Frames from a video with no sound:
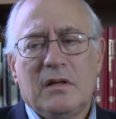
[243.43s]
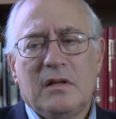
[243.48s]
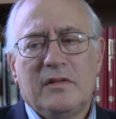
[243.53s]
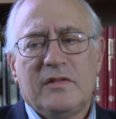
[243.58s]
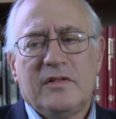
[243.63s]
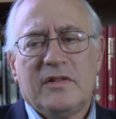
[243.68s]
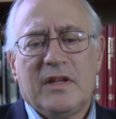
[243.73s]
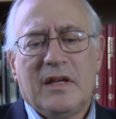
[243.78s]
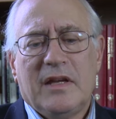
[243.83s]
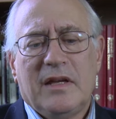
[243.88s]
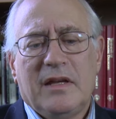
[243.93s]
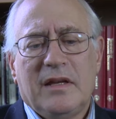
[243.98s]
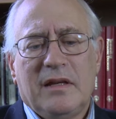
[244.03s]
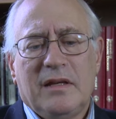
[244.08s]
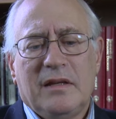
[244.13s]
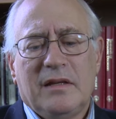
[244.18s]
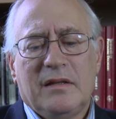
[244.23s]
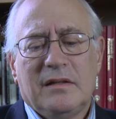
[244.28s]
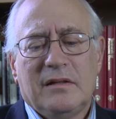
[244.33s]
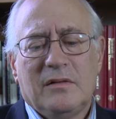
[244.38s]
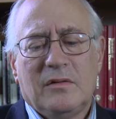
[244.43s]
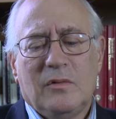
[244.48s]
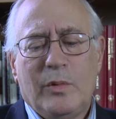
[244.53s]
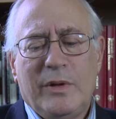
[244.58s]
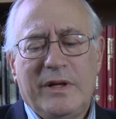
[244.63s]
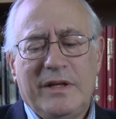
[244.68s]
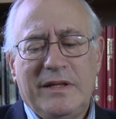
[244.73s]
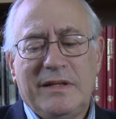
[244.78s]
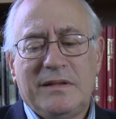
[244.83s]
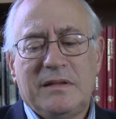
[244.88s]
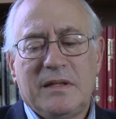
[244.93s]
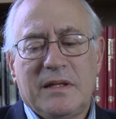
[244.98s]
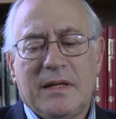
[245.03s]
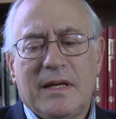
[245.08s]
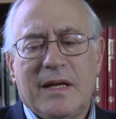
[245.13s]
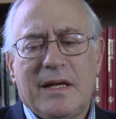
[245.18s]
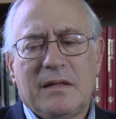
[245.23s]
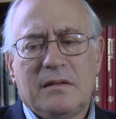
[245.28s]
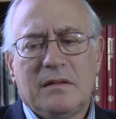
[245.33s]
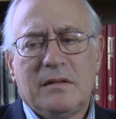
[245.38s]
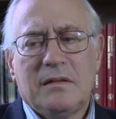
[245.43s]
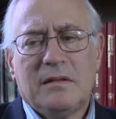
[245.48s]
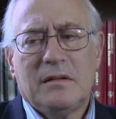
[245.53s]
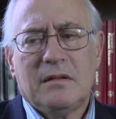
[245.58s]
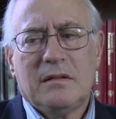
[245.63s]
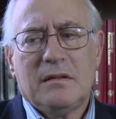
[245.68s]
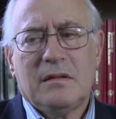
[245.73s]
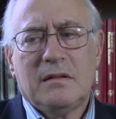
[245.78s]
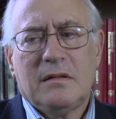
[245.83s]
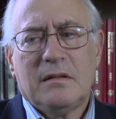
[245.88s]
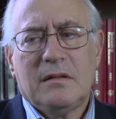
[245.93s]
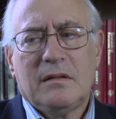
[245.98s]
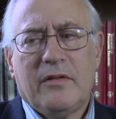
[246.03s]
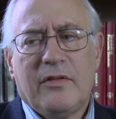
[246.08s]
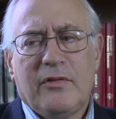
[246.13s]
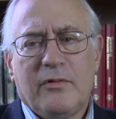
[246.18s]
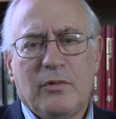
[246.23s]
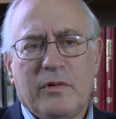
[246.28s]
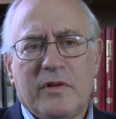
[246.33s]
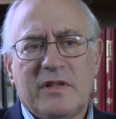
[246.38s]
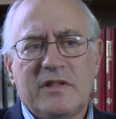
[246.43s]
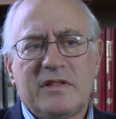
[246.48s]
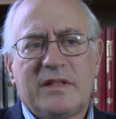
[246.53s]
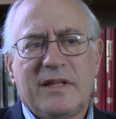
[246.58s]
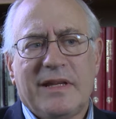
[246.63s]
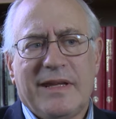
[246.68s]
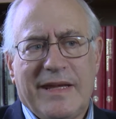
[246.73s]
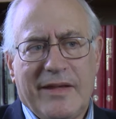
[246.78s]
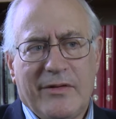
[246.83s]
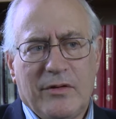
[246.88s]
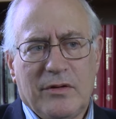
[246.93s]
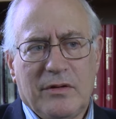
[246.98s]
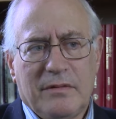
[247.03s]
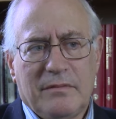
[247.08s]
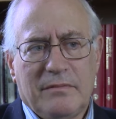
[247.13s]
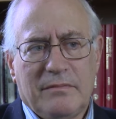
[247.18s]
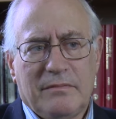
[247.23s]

say, we need to get through this together.